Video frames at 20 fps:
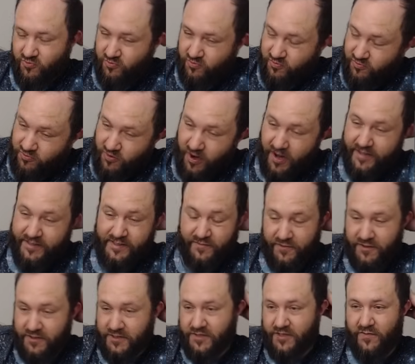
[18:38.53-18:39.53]
runs,
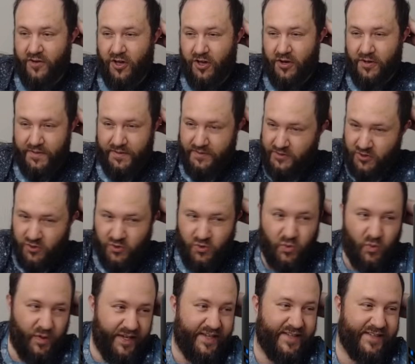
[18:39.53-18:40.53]
first of all, are the two
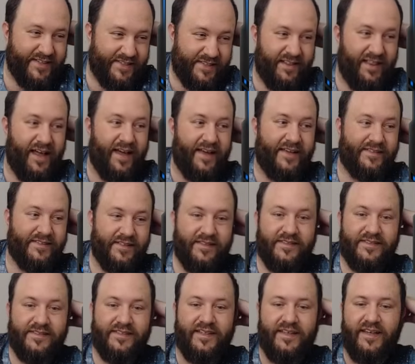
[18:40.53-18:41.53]
weakest
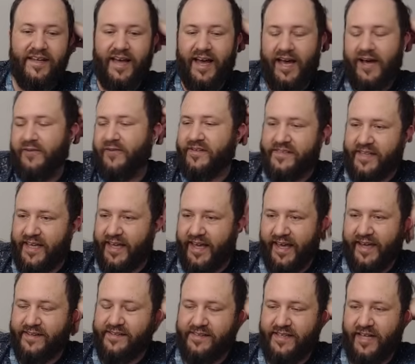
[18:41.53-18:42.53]
classes, I would say,
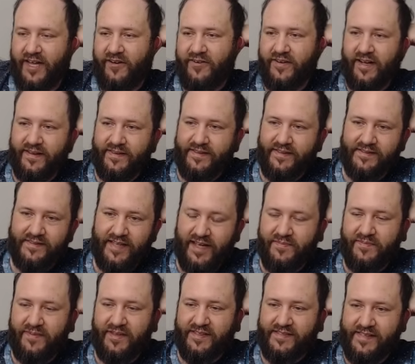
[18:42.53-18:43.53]
hands down on the
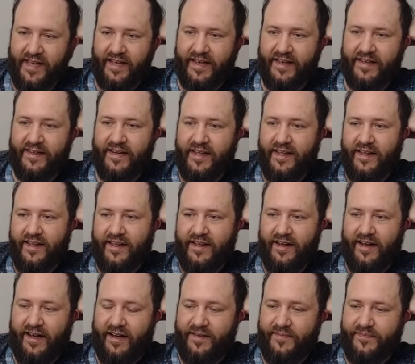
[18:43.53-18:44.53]
zombie side.
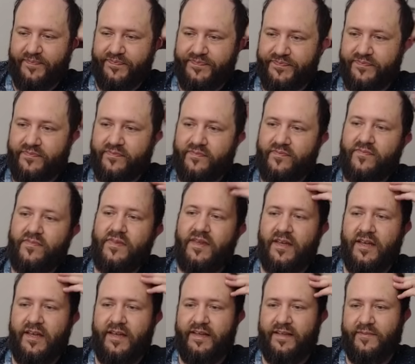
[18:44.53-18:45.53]
Uh,
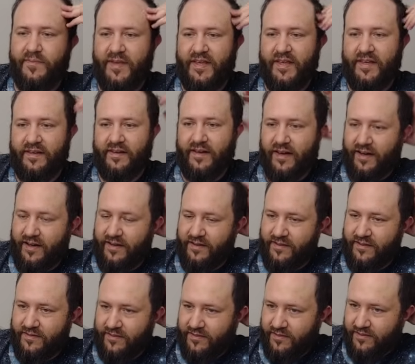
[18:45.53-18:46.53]
and being uh,
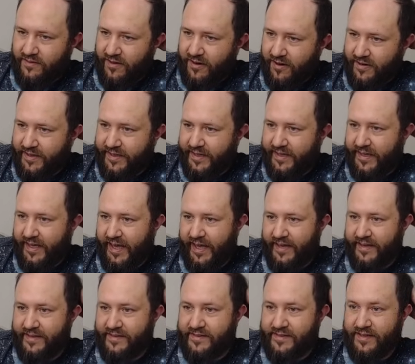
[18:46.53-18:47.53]
Hardy
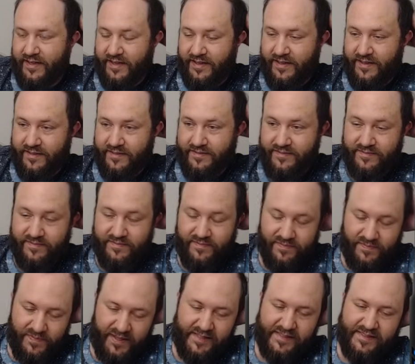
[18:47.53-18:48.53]
and uh,
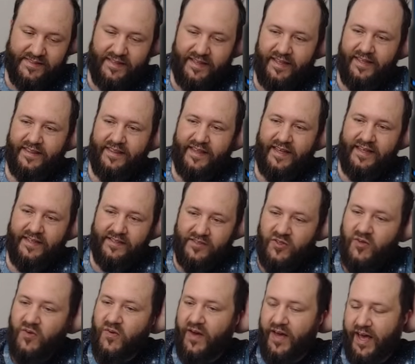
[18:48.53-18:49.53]
Beastly, they
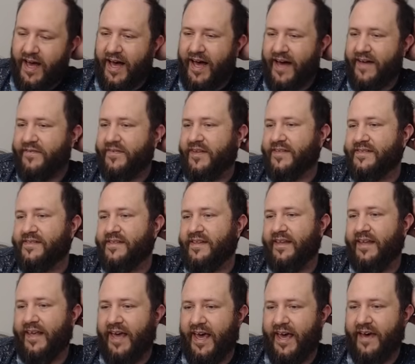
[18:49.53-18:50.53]
do
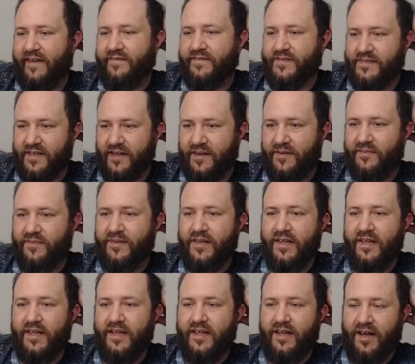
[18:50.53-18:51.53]
obviously have some
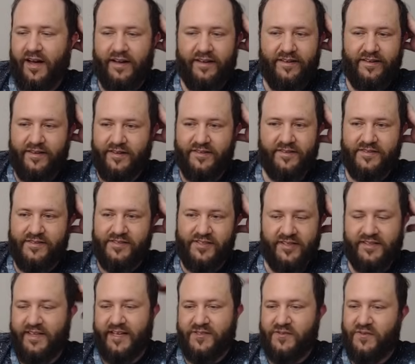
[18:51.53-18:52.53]
uh, good, there's
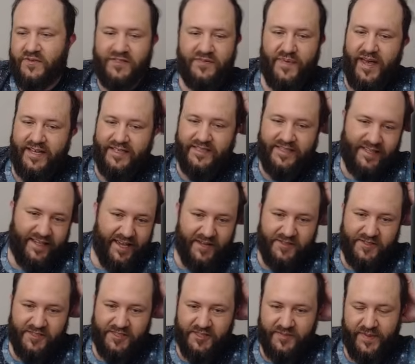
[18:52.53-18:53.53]
good decks with Smash, like
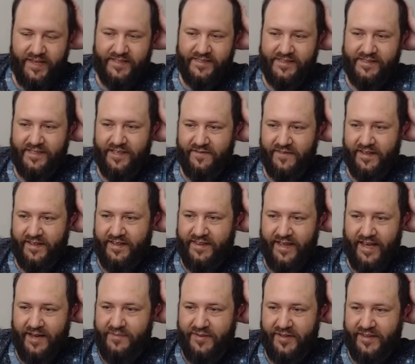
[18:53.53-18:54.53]
Counter Smash and stuff like
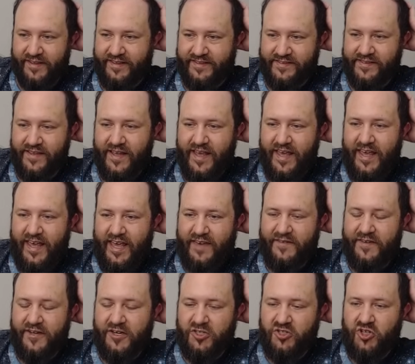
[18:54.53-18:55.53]
that, but there's, if
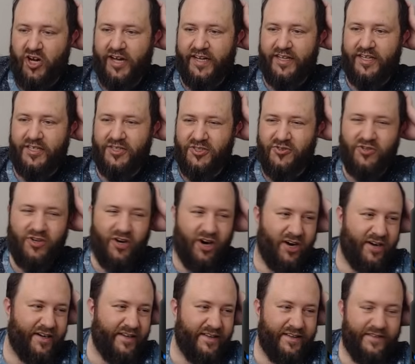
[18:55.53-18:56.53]
you're trying to do
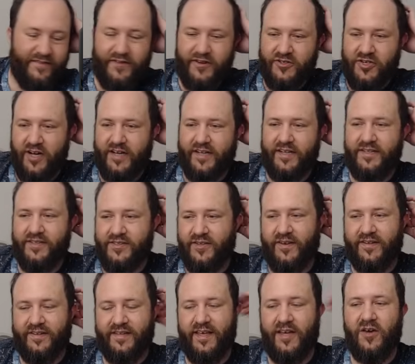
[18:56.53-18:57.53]
guard, if you're trying to do,
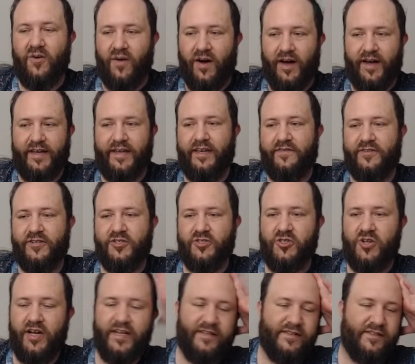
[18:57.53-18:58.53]
I'll tell you why. If you're
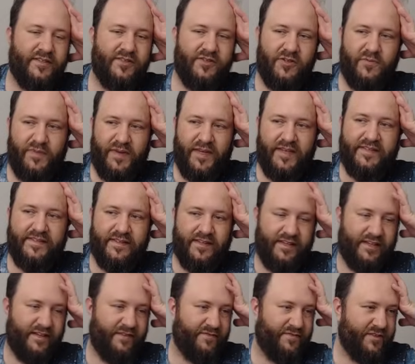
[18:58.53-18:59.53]
trying to do
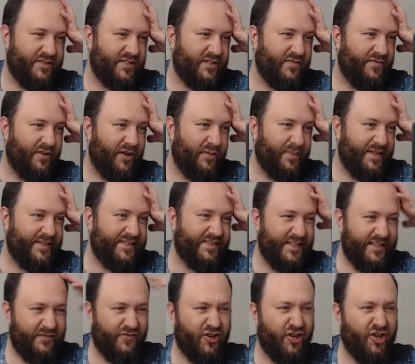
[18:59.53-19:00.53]
Beastly, first of all,
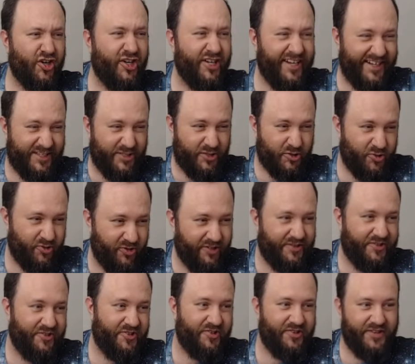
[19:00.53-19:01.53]
Beastly's very good at
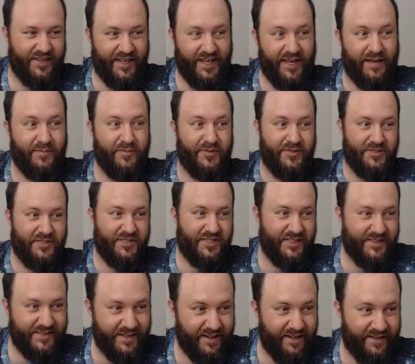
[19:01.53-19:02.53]
controlling the early game with your
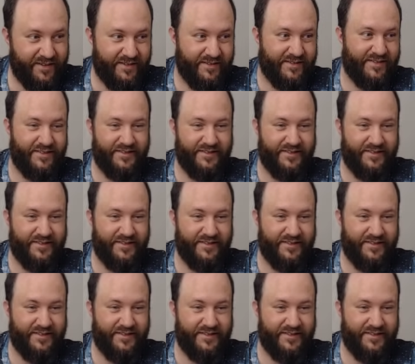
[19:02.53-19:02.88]
cheese cutters